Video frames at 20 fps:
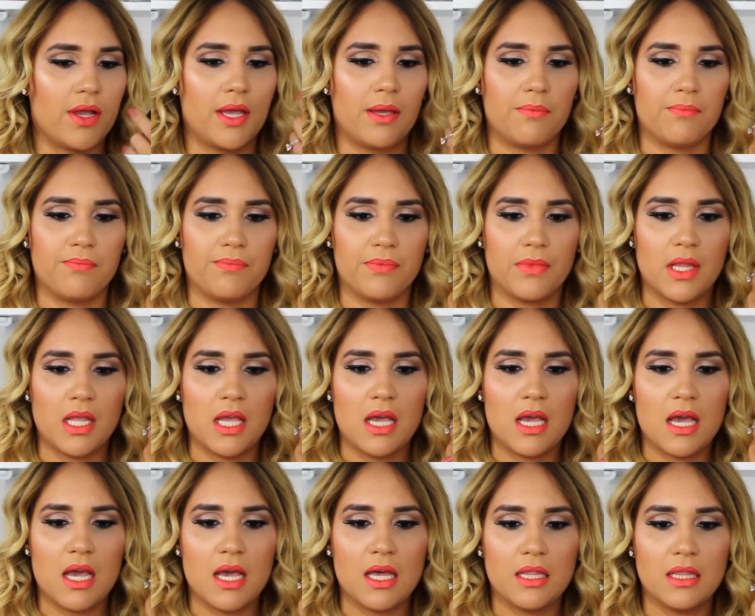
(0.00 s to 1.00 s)
right,
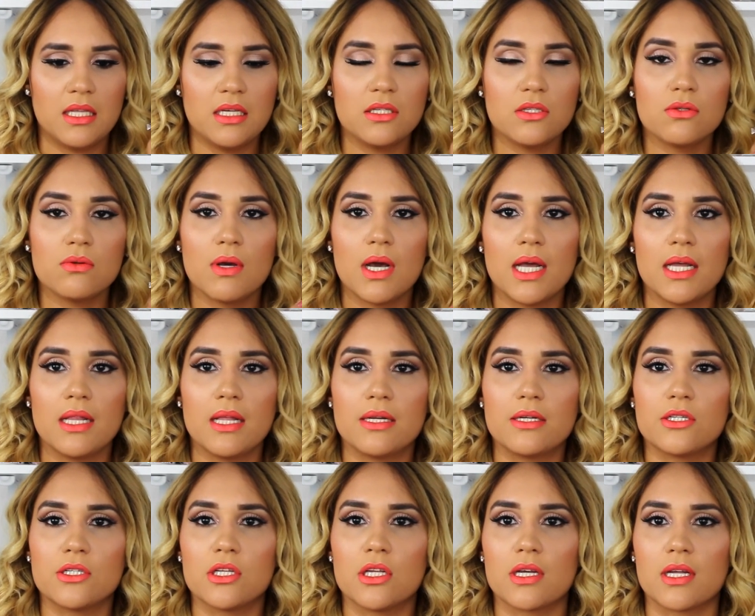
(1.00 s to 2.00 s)
these two
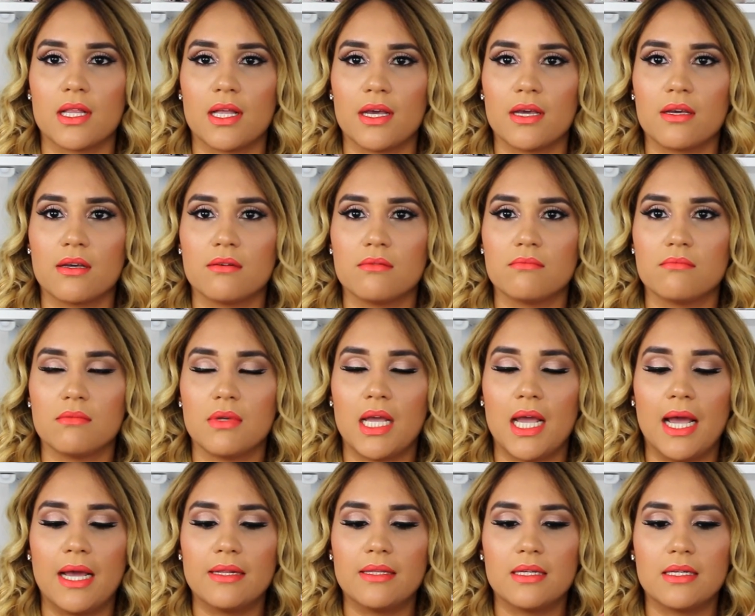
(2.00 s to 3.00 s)
highlighters look alike,
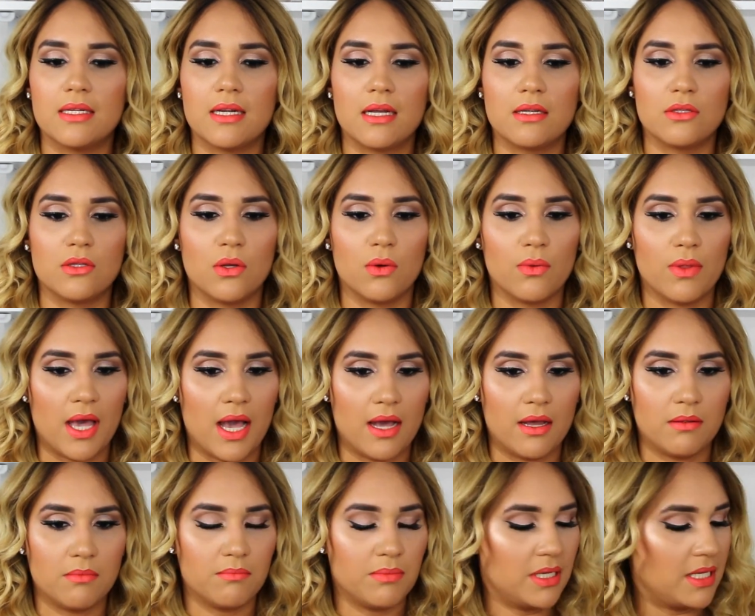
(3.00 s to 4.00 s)
and I did not know
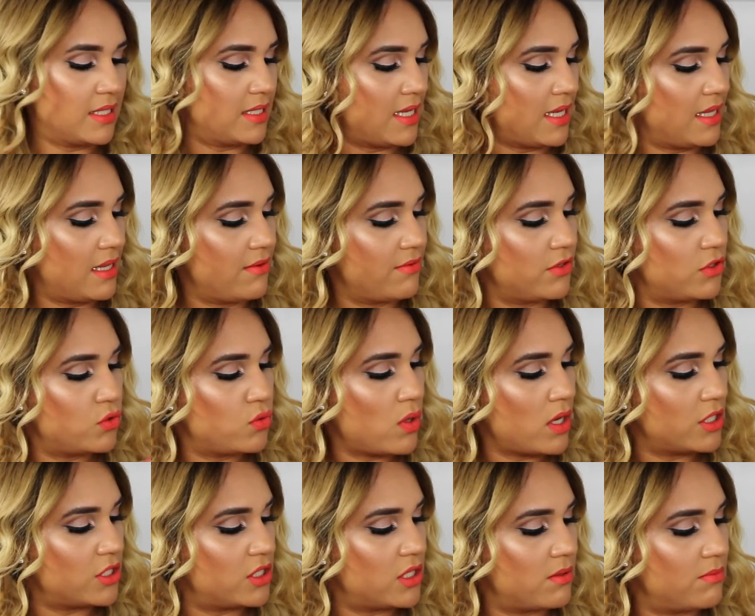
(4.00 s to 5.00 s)
that because I never
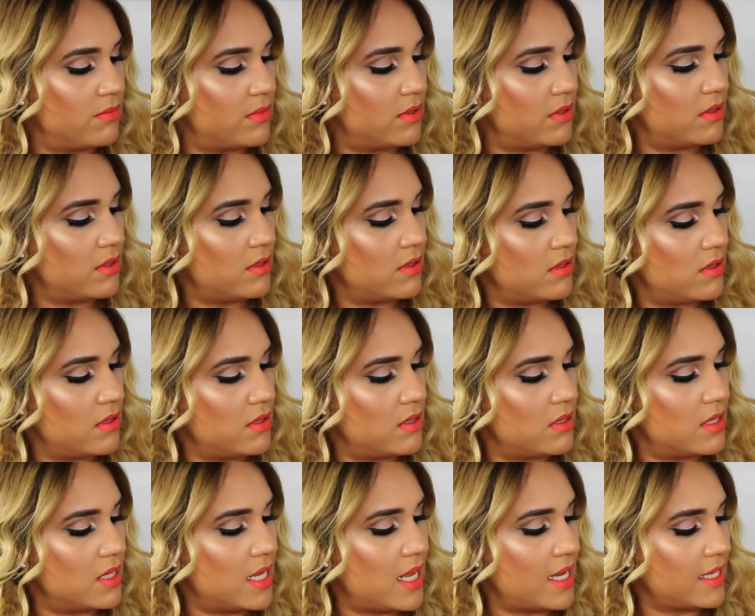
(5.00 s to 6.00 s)
swatched them
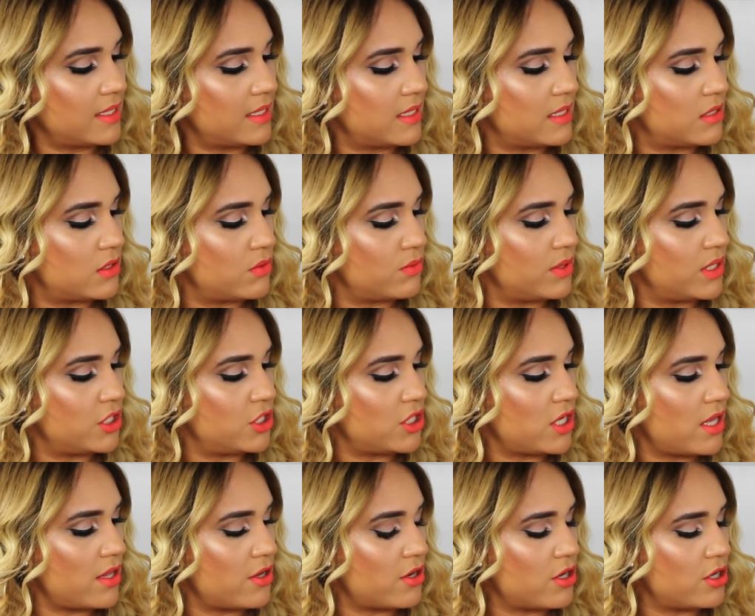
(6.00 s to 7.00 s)
next to each
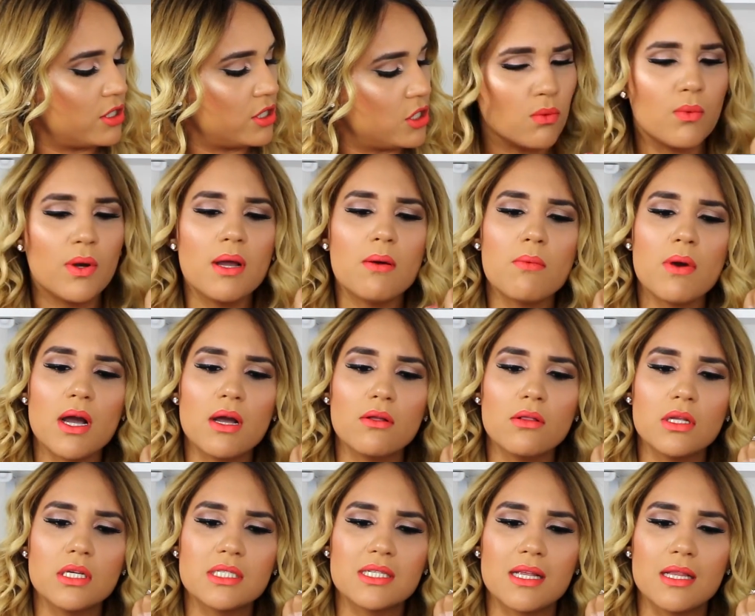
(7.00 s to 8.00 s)
other. The Wet n
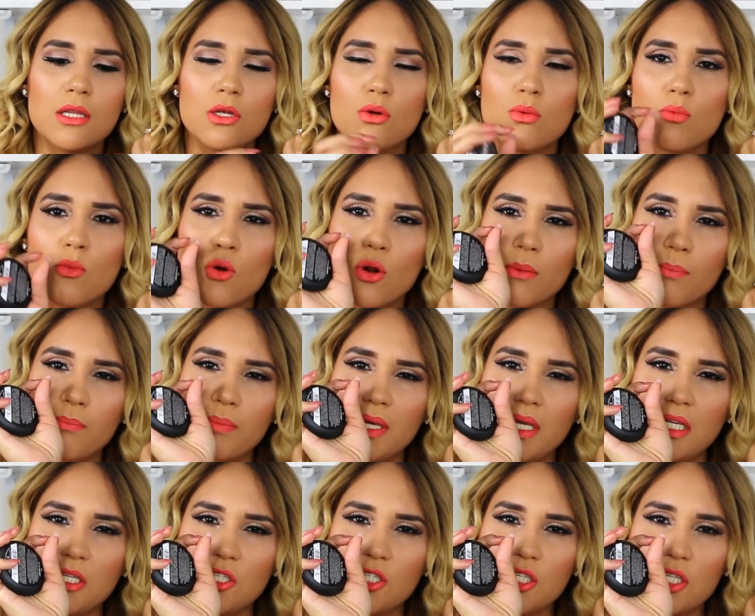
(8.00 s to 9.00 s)
Wild looks a little more
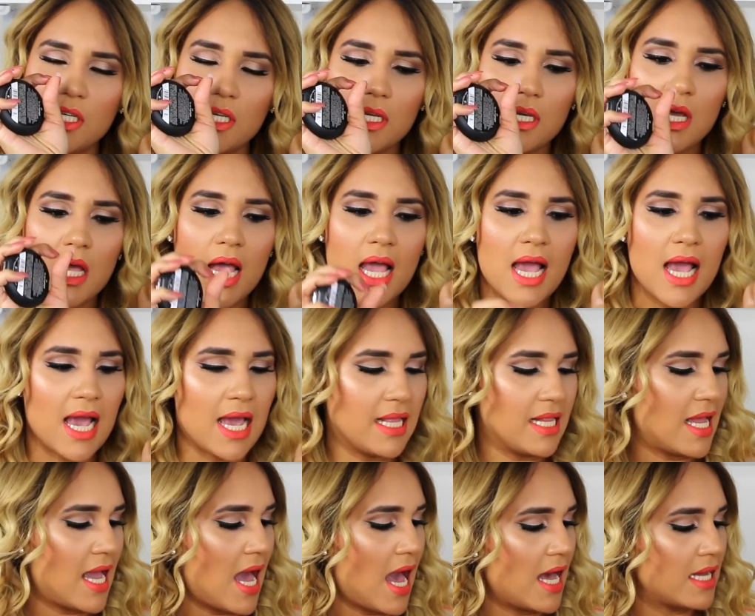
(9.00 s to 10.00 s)
peachy
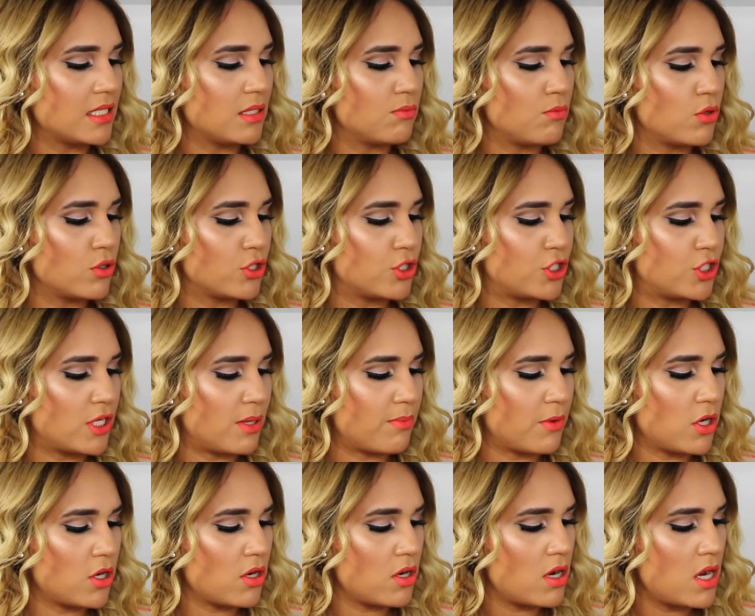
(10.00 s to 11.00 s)
and it has more
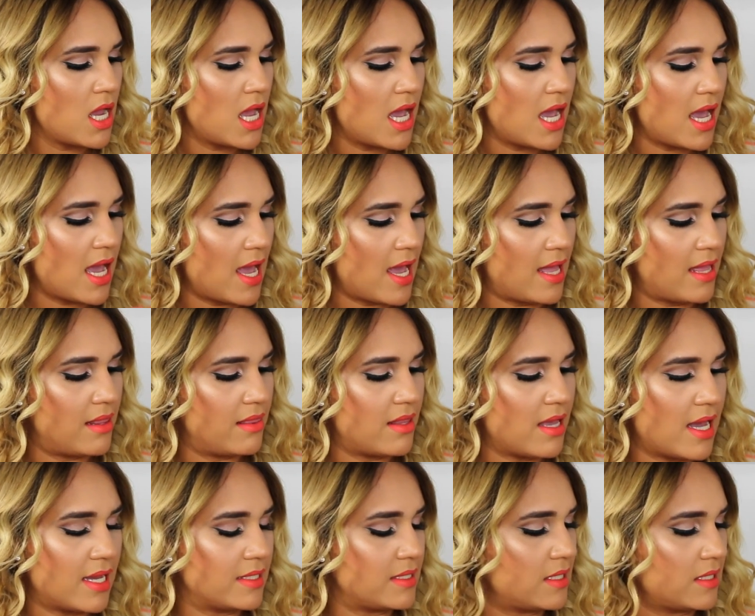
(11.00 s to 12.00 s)
shimmer, and
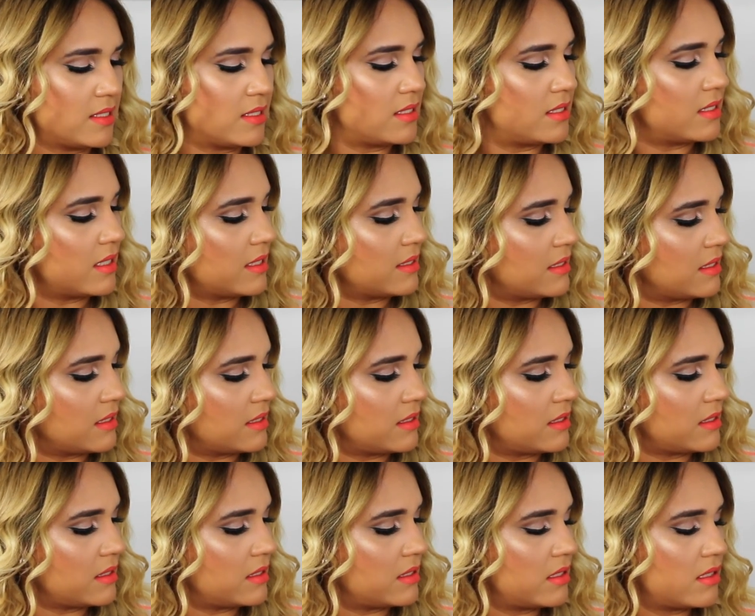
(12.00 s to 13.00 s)
the Essence
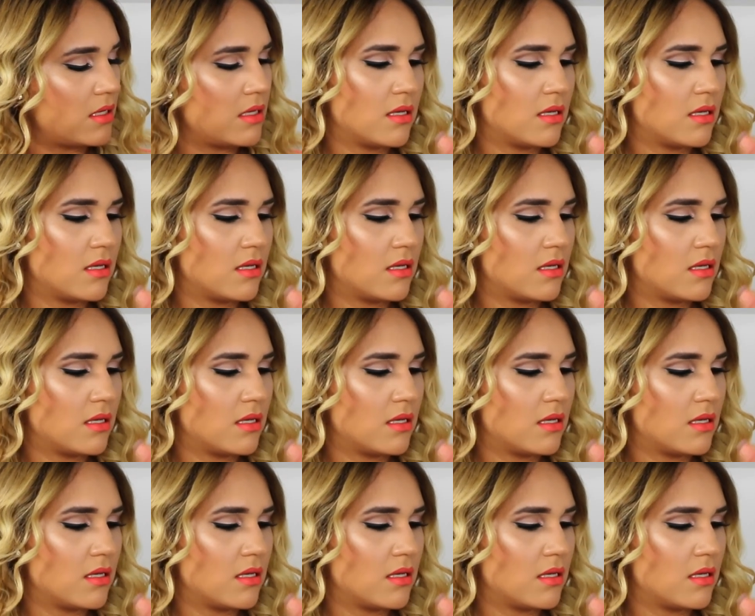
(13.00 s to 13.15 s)
doesn't.